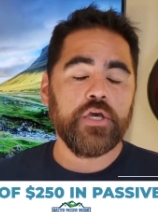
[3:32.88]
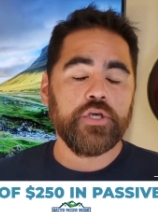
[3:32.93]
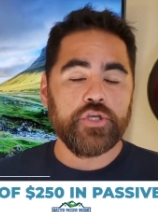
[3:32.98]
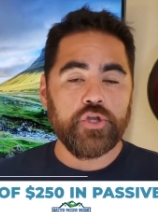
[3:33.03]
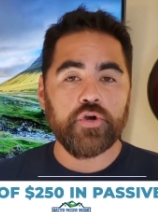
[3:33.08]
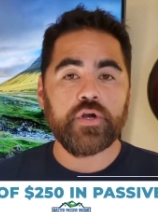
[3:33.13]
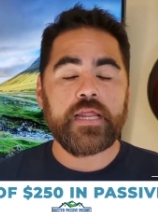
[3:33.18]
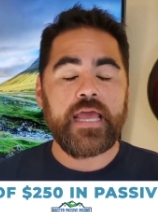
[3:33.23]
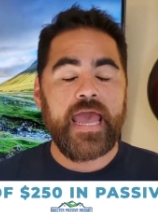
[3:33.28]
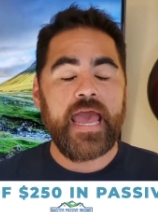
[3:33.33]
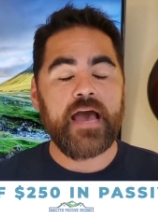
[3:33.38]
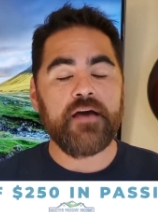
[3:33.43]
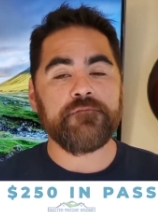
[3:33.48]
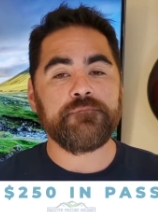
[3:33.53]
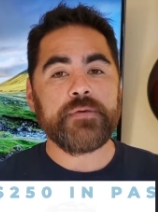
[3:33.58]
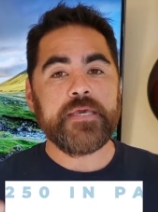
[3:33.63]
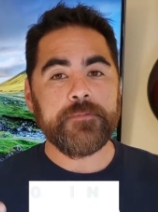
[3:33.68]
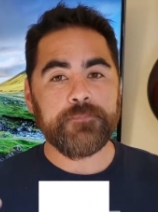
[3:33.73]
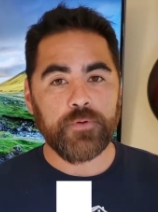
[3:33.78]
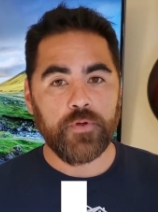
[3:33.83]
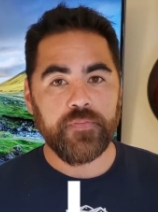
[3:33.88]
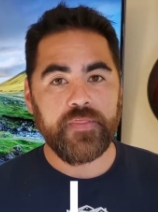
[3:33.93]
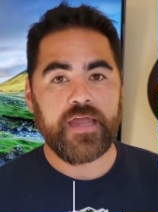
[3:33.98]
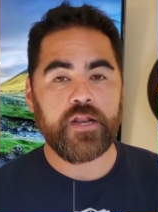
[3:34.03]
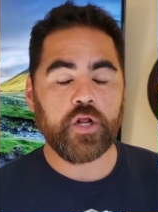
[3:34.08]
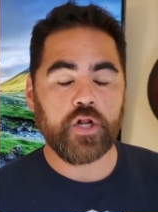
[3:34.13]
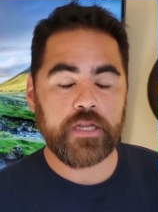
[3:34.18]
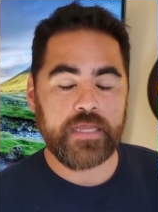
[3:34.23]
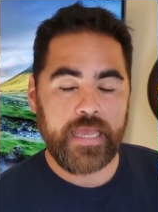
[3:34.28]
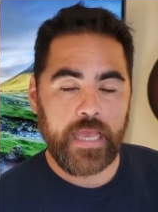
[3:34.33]
you're going to have people that are
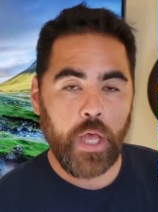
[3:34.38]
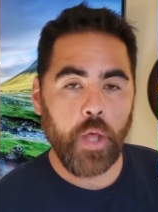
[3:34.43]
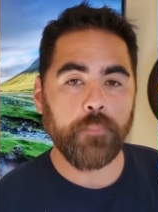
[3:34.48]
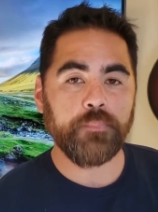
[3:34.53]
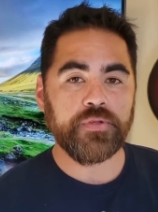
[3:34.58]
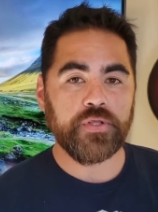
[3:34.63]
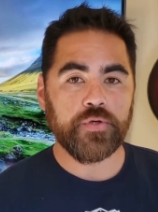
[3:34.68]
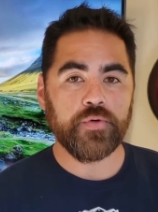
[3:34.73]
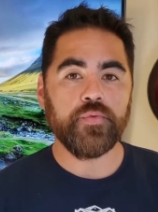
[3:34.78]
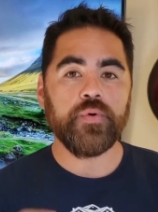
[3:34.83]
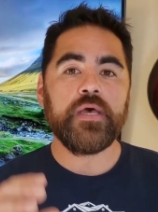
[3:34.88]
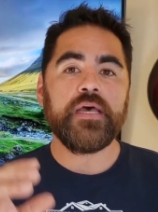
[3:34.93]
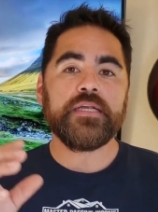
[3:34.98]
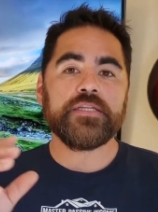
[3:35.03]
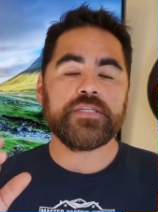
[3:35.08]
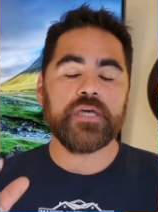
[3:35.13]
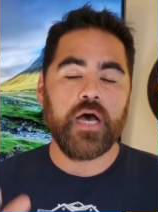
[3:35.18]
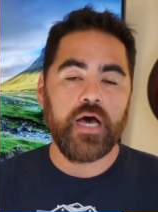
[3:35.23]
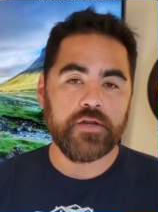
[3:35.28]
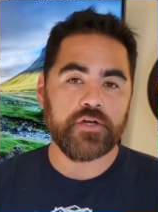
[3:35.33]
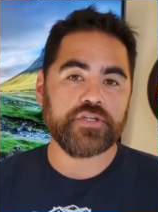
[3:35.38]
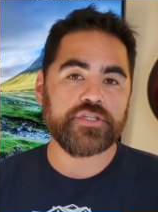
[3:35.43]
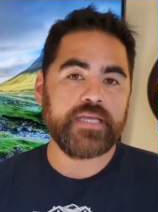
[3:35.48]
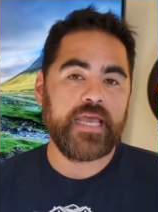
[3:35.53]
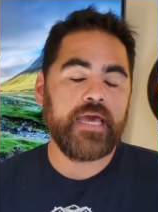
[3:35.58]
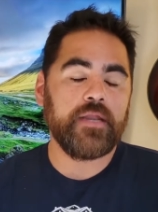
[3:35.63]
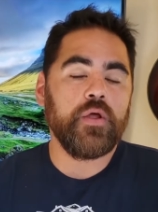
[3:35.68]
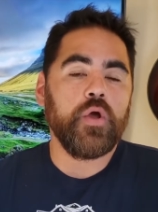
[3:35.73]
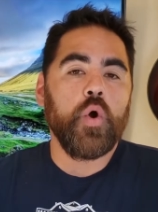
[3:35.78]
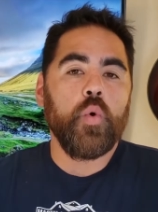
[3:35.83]
going to help you to
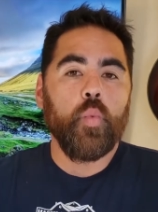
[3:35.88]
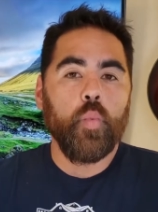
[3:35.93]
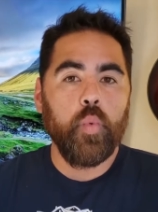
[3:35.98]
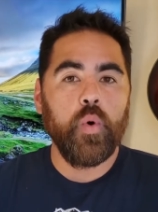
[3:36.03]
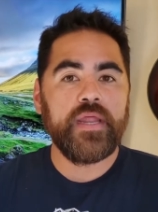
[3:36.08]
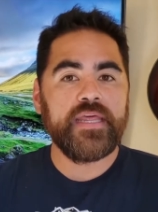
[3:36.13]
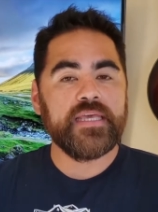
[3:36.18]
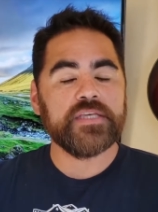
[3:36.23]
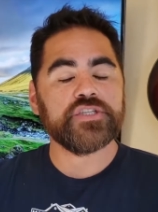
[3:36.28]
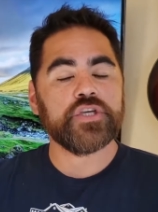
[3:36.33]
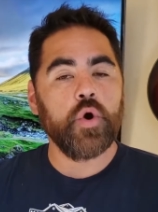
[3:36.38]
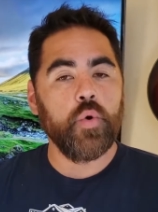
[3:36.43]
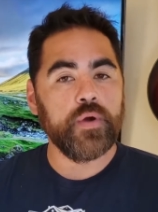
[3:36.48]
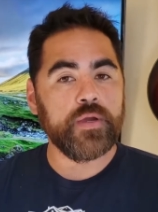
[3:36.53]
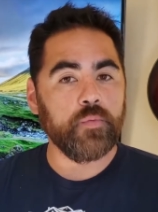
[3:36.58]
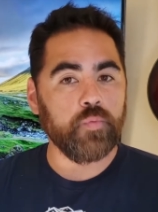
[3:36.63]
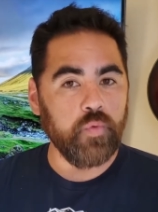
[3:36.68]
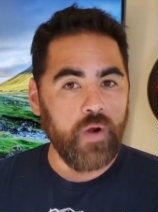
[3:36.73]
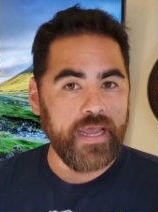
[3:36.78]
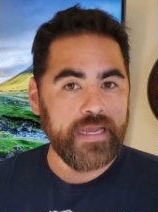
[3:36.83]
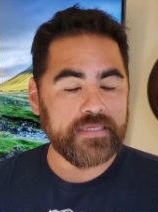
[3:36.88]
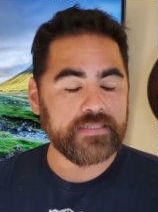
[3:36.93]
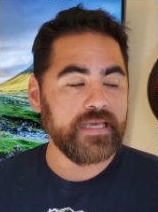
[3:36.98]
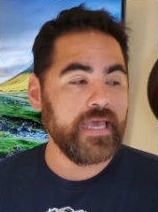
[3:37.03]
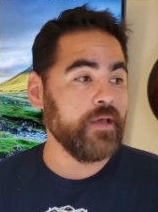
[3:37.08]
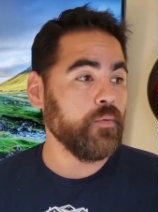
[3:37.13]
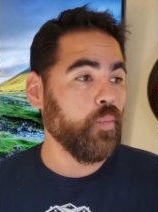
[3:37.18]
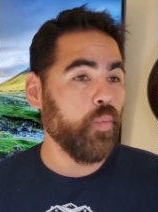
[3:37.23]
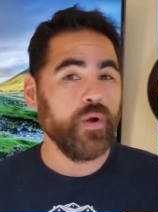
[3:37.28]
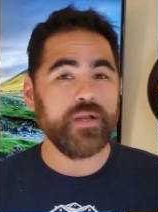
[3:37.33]
understand what is going right
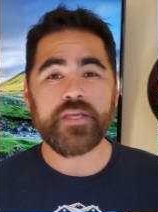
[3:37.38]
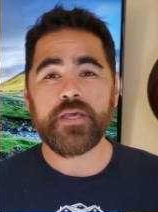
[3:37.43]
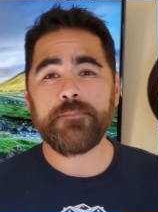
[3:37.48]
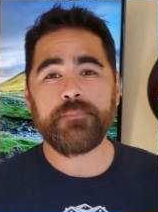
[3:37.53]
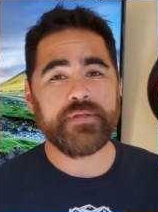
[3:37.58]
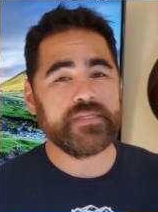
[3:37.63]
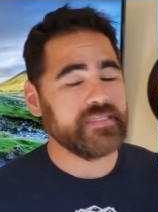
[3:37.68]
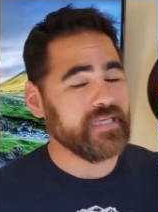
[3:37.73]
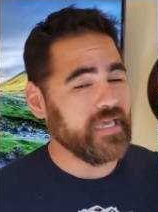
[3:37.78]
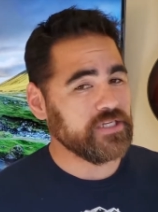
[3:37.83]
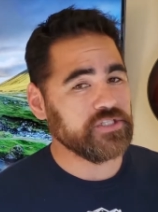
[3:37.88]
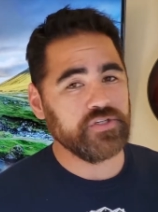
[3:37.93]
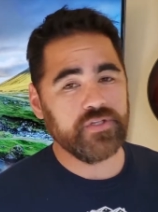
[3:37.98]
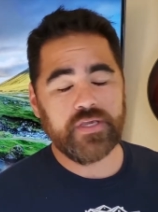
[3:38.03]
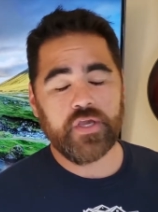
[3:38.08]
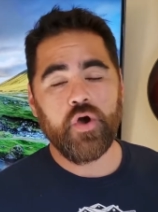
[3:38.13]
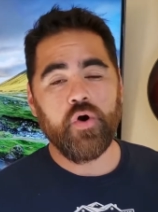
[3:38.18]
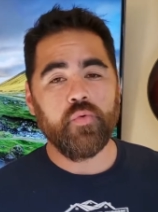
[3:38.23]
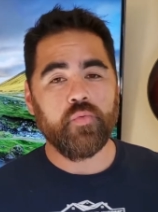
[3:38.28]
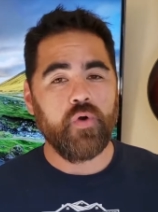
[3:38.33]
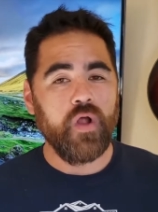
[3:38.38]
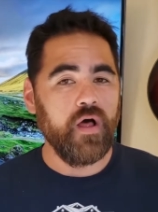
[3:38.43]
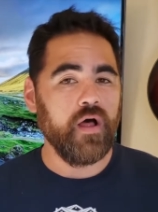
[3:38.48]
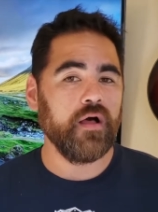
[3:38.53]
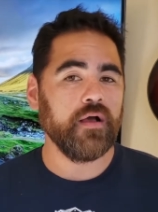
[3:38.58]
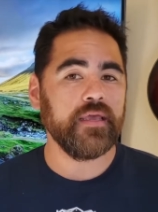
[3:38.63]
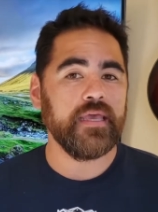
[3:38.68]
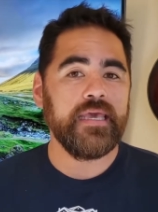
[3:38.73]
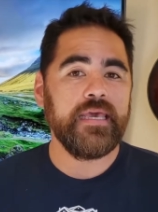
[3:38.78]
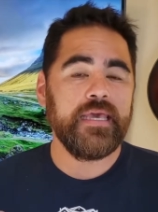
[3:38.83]
and what could potentially go
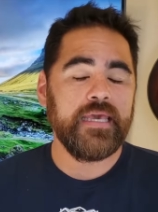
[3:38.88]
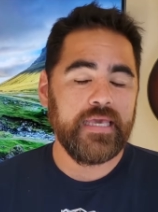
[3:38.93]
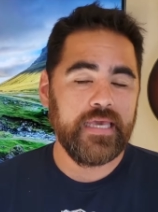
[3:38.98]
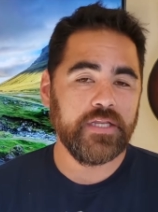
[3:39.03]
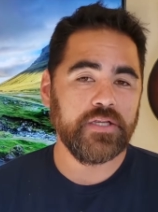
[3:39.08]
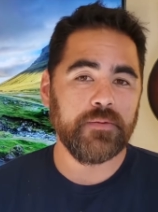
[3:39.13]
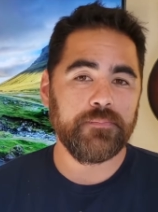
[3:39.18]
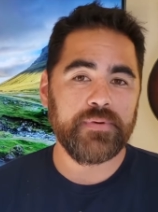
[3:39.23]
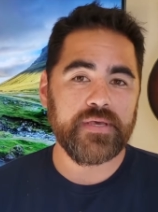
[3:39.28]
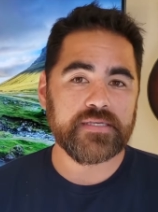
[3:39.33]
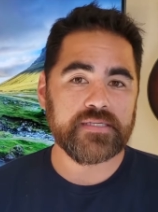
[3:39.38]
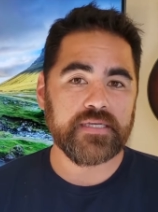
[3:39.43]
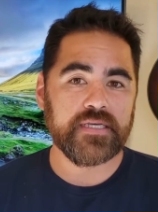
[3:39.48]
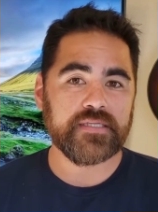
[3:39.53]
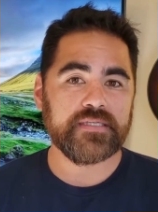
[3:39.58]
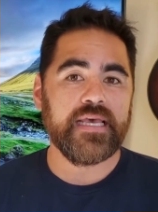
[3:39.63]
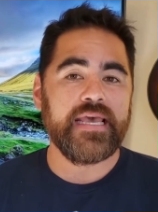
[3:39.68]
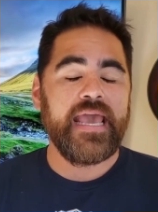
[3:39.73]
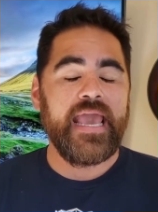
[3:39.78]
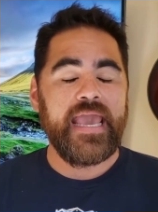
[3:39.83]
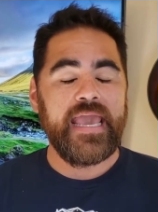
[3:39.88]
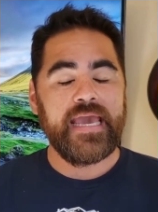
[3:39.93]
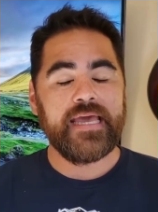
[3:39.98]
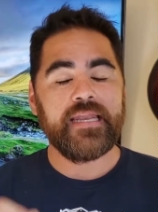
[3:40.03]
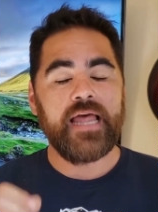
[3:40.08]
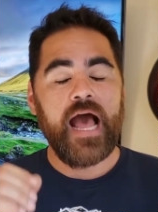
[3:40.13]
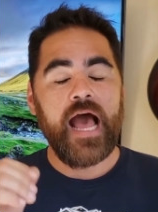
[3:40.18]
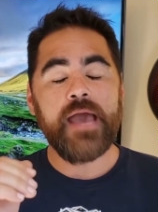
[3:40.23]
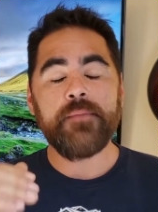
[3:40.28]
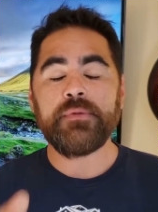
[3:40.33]
wrong in your business. And
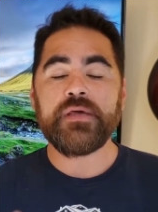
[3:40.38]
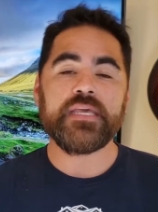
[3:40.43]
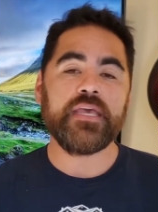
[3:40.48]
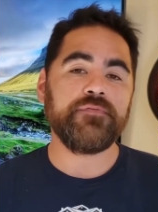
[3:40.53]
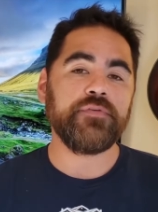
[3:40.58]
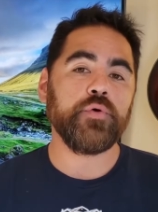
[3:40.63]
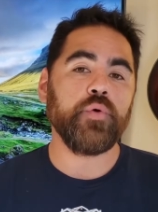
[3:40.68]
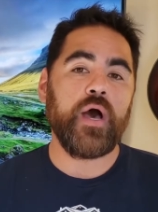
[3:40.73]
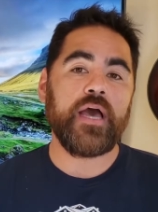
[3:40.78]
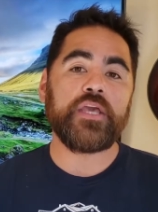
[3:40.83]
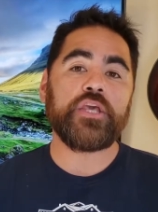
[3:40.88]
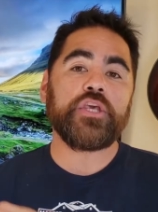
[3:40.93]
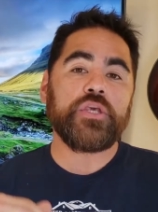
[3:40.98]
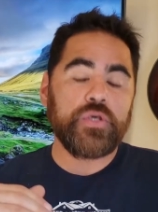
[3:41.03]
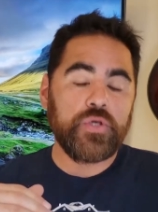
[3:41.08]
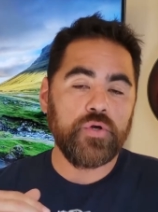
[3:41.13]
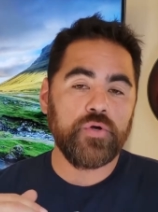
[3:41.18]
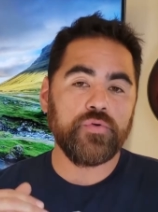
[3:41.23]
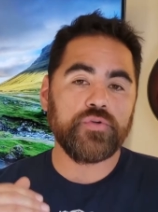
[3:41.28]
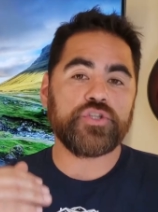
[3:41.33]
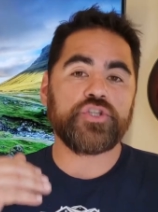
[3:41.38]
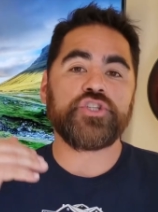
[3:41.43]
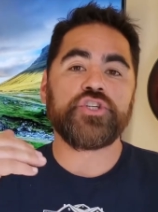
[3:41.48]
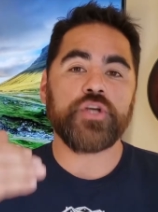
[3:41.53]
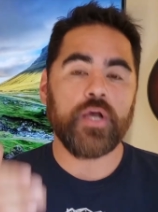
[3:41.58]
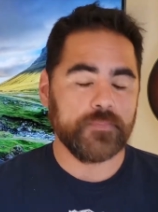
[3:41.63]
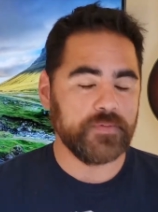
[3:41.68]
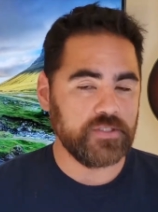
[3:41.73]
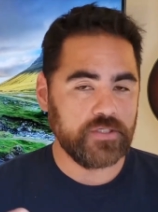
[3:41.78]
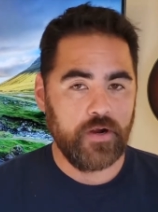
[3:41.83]
I'm going to give you a huge
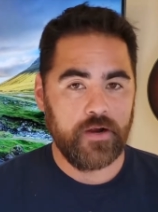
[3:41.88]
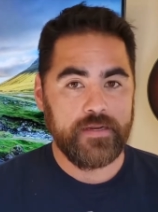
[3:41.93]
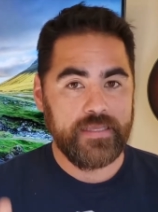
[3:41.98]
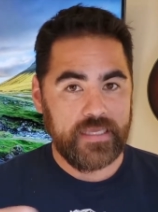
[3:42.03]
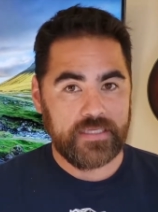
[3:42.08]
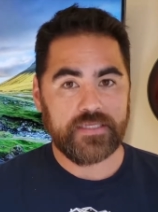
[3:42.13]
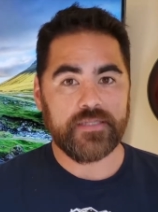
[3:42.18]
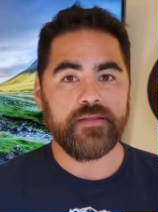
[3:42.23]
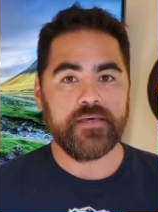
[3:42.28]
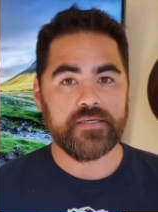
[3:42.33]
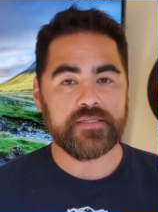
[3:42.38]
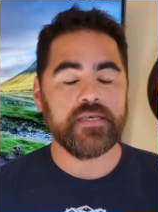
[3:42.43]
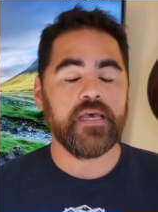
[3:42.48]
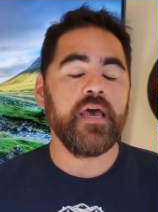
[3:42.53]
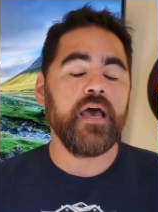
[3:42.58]
jump start into this.